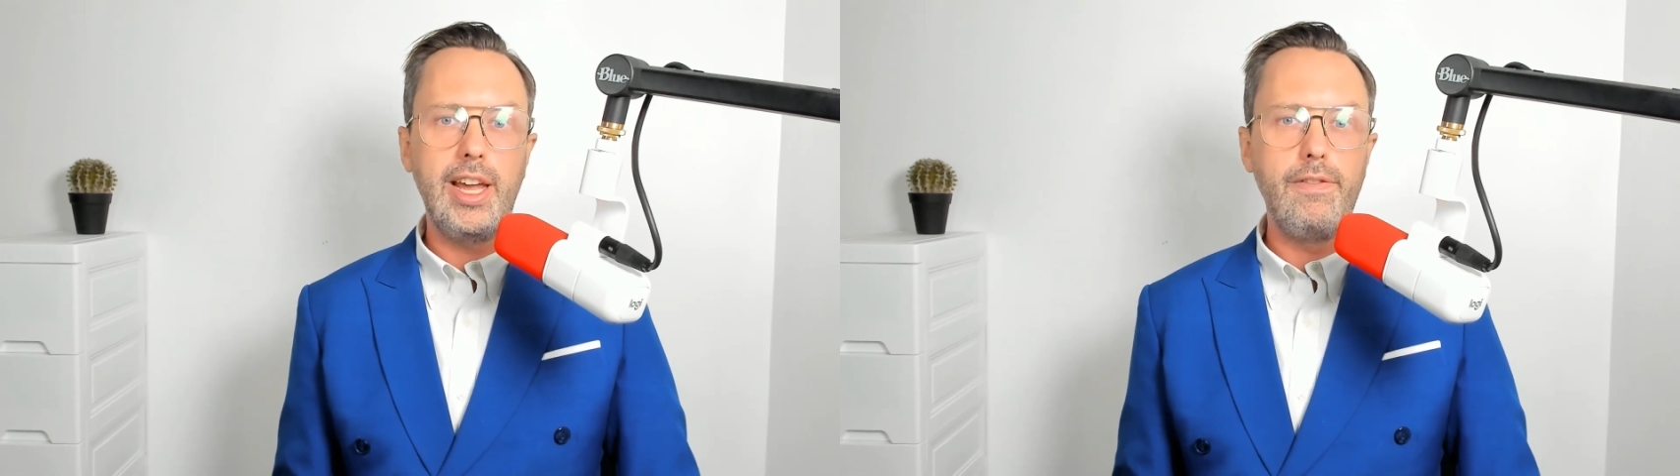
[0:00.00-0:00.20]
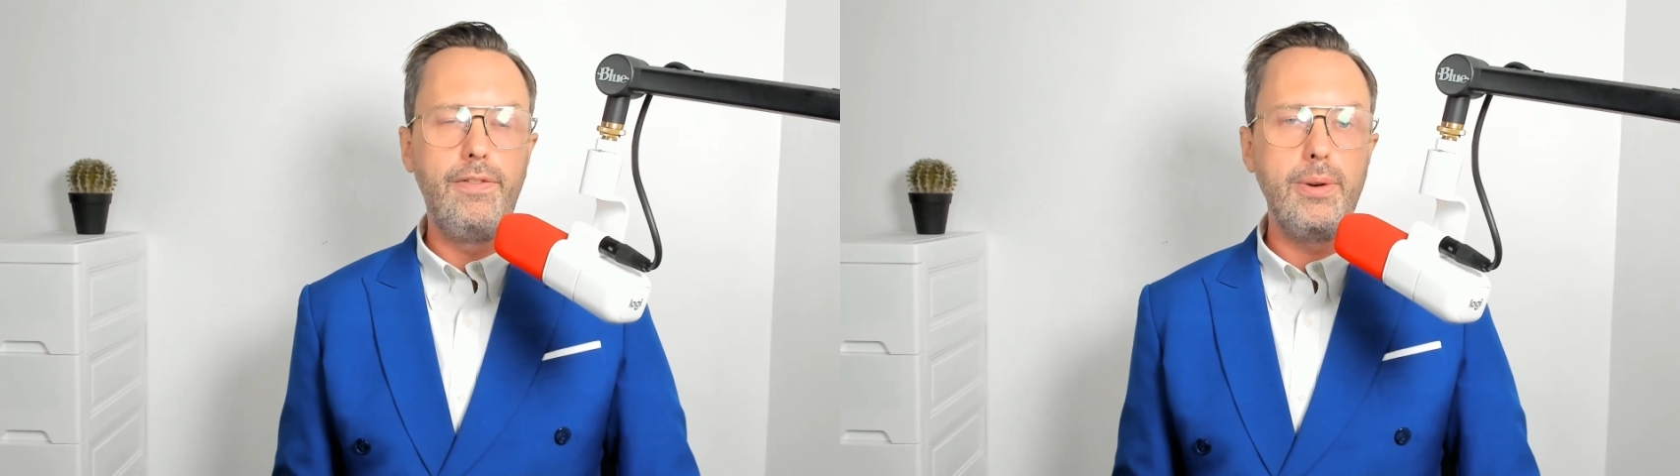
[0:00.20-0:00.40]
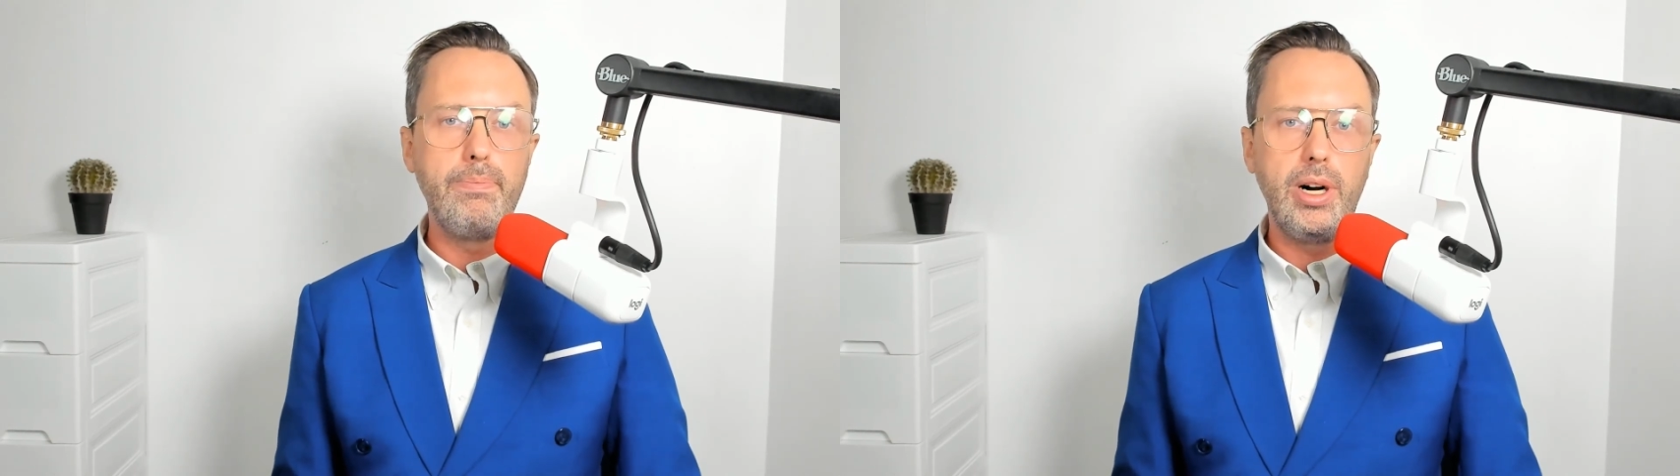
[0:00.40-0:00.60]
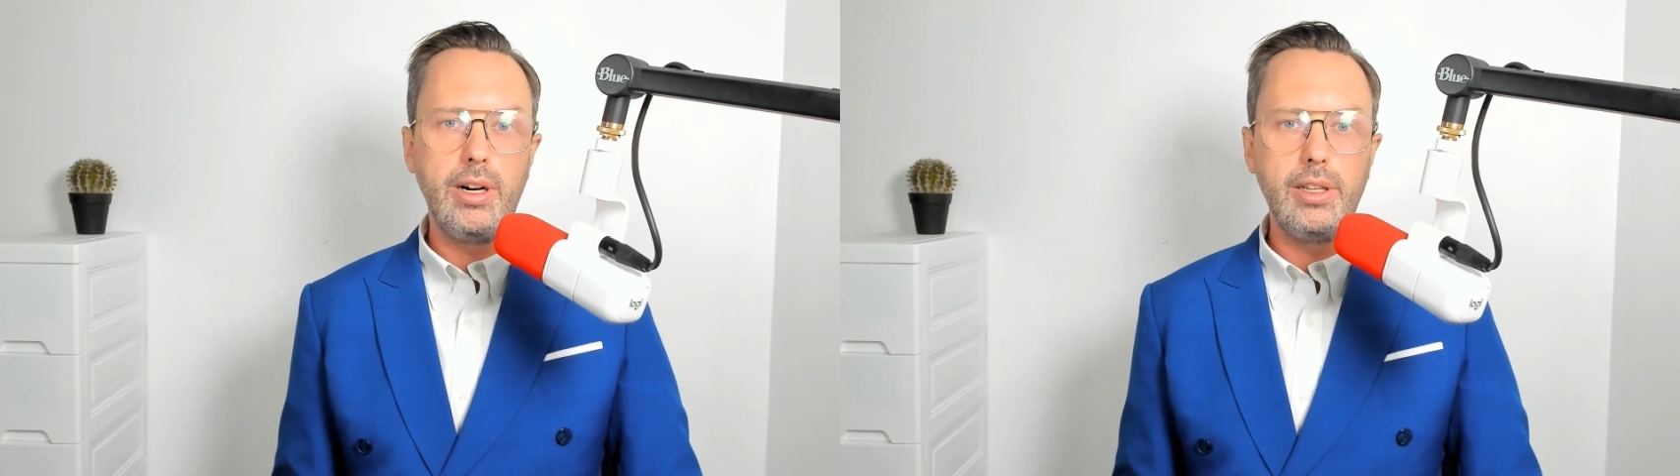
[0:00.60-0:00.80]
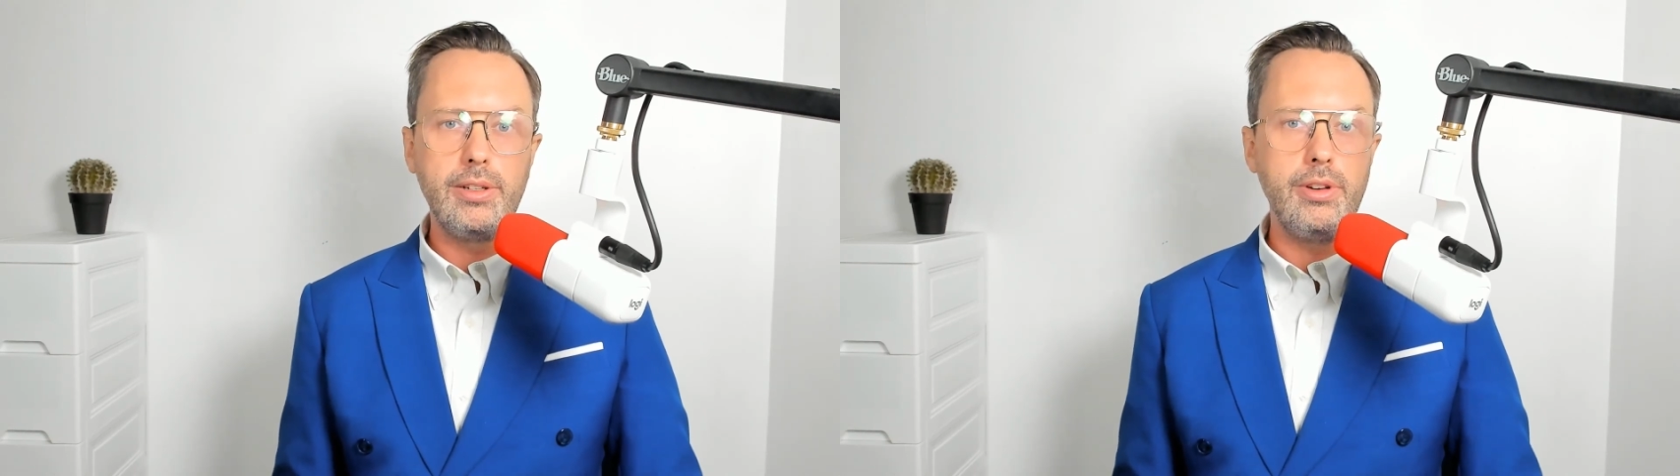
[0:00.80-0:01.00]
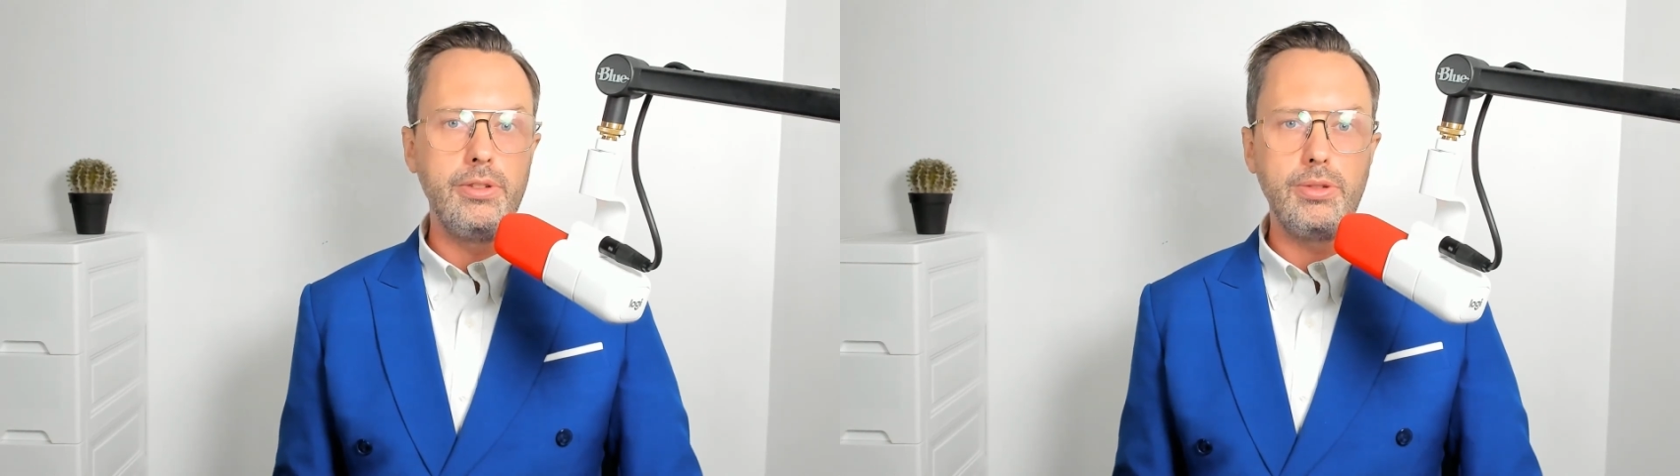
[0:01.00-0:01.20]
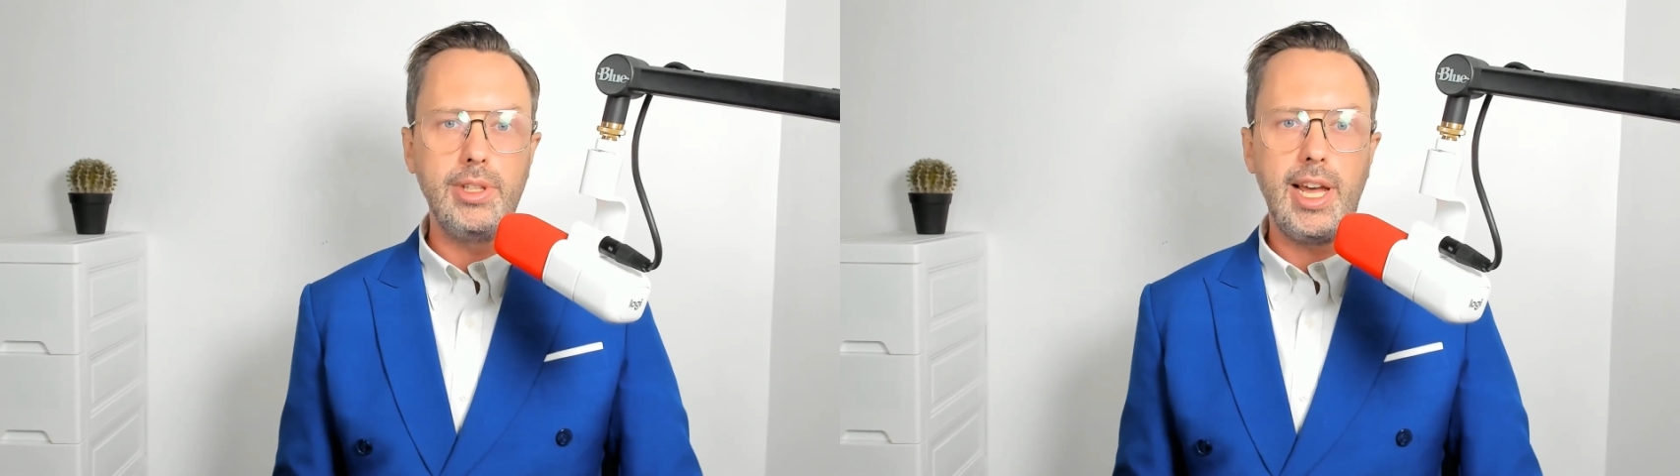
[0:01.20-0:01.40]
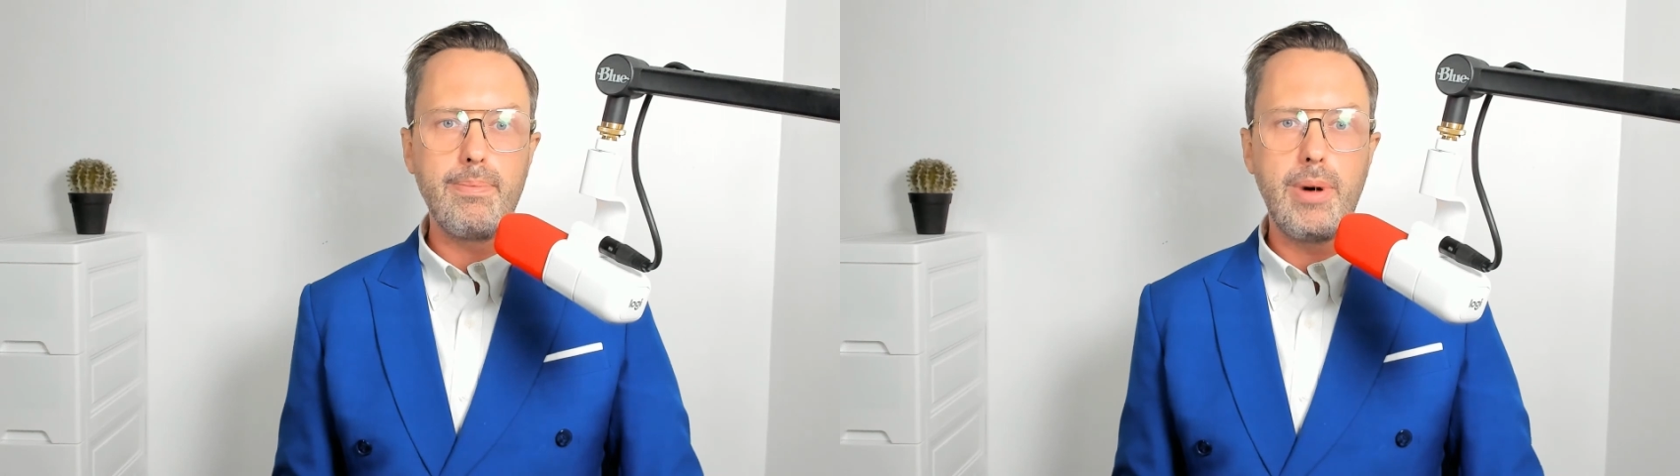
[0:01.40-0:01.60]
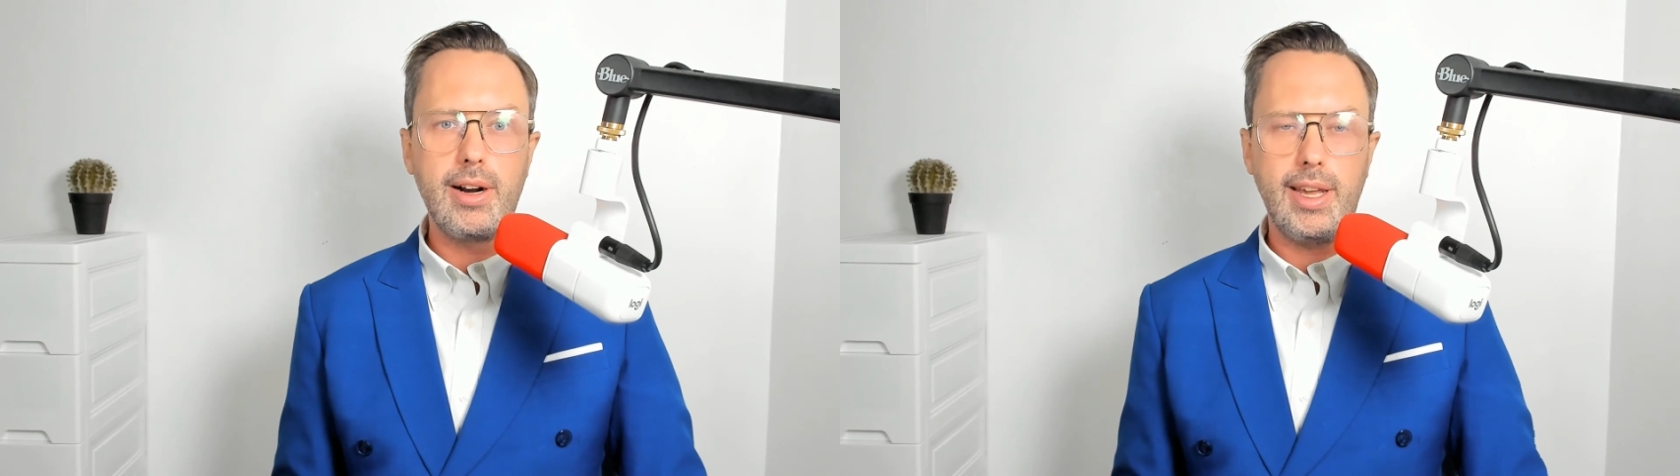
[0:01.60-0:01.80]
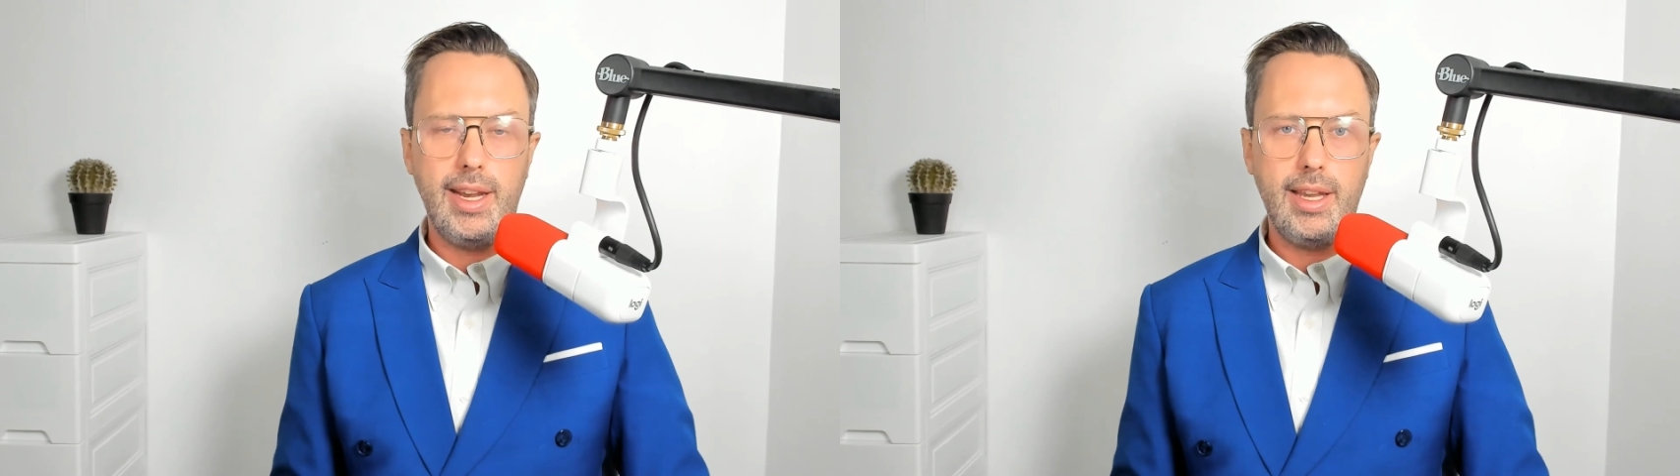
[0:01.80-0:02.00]
football or those who like
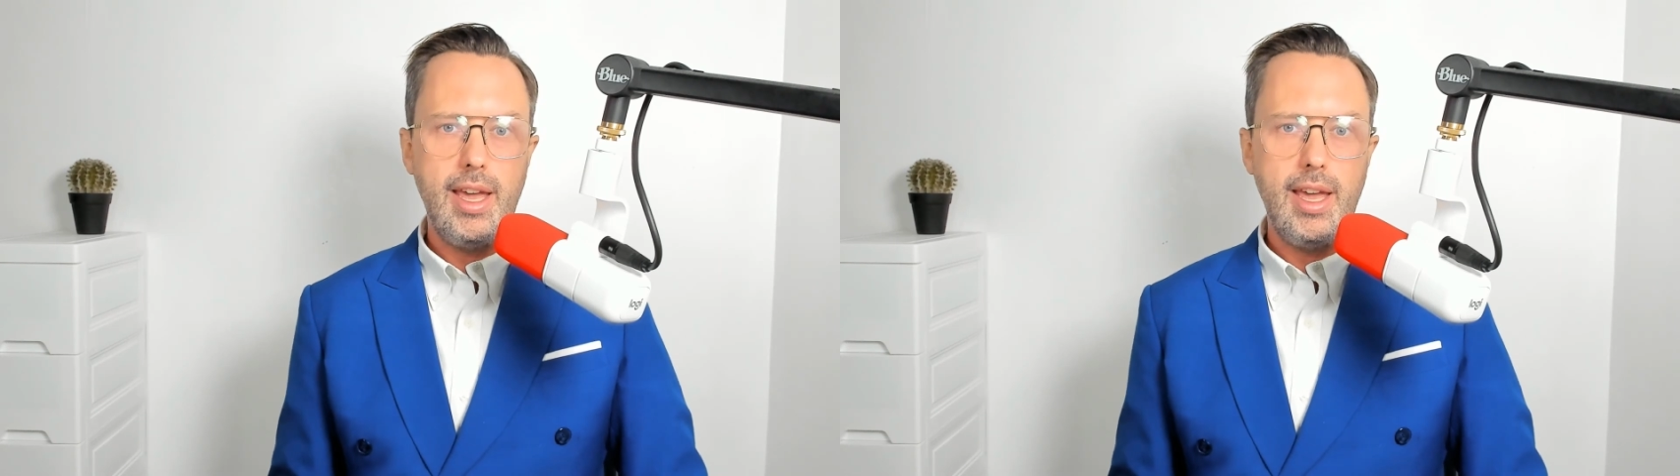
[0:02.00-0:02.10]
marketing.